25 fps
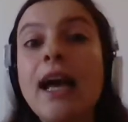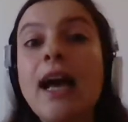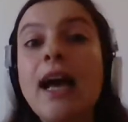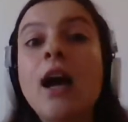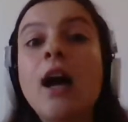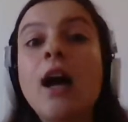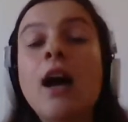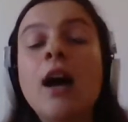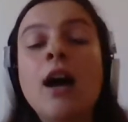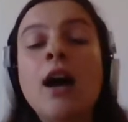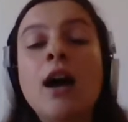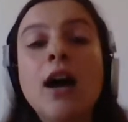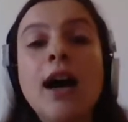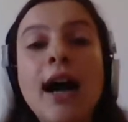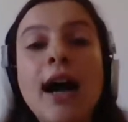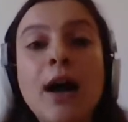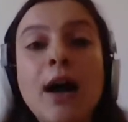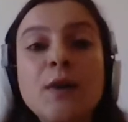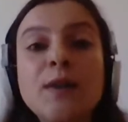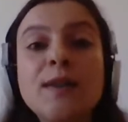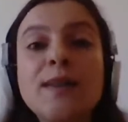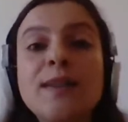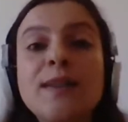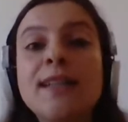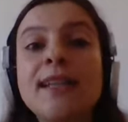
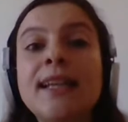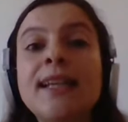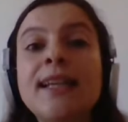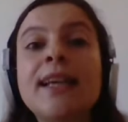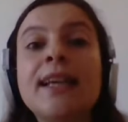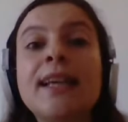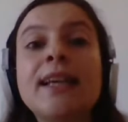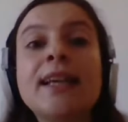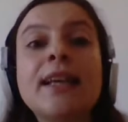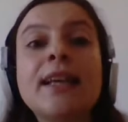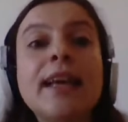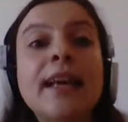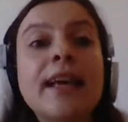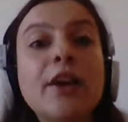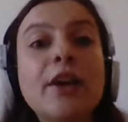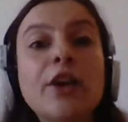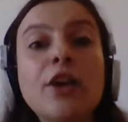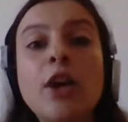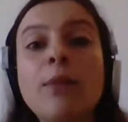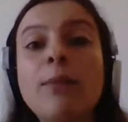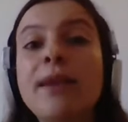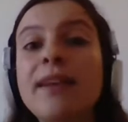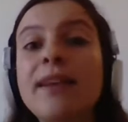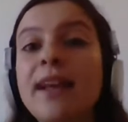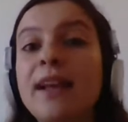house sealing,
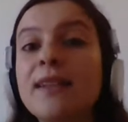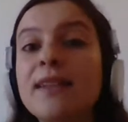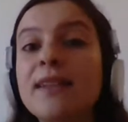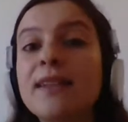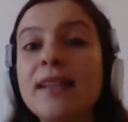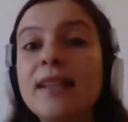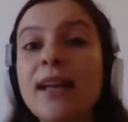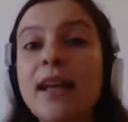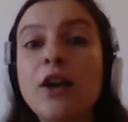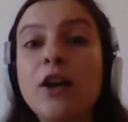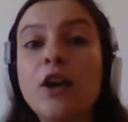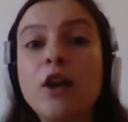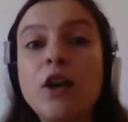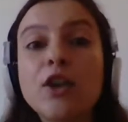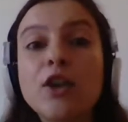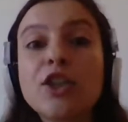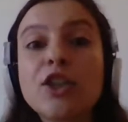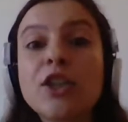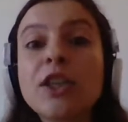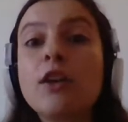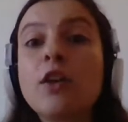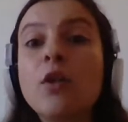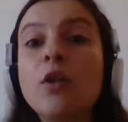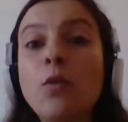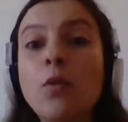economic and
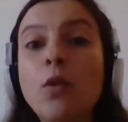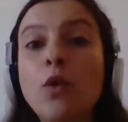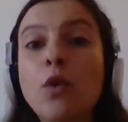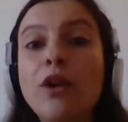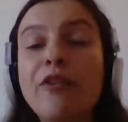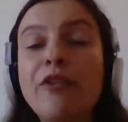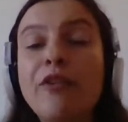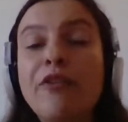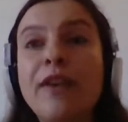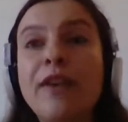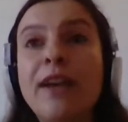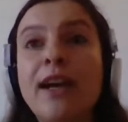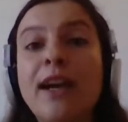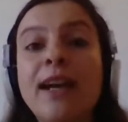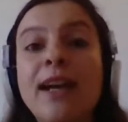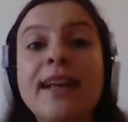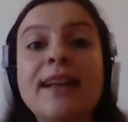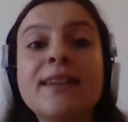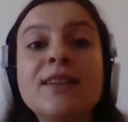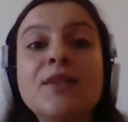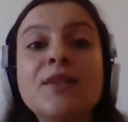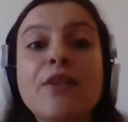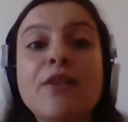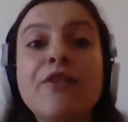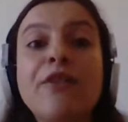psychological warfare
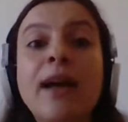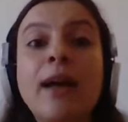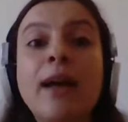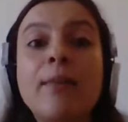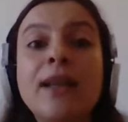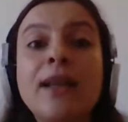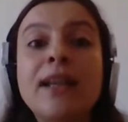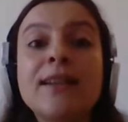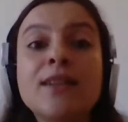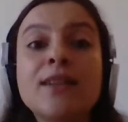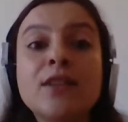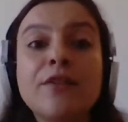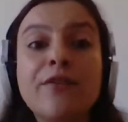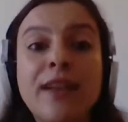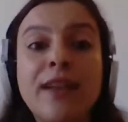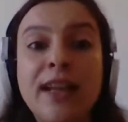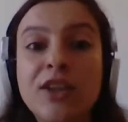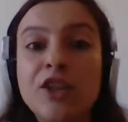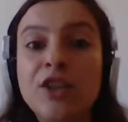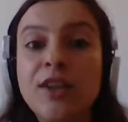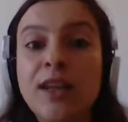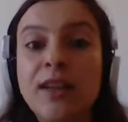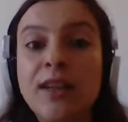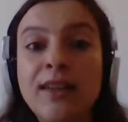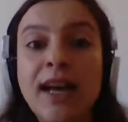against the families of
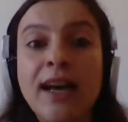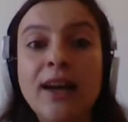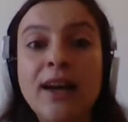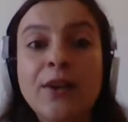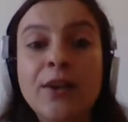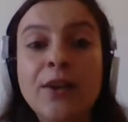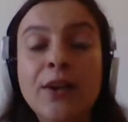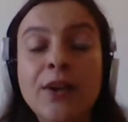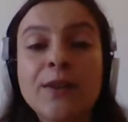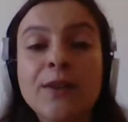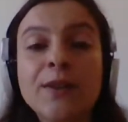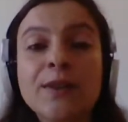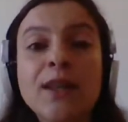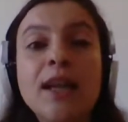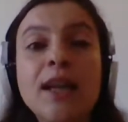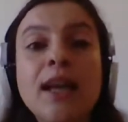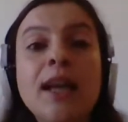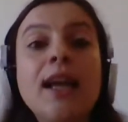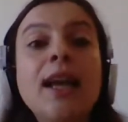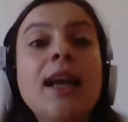alleged attackers.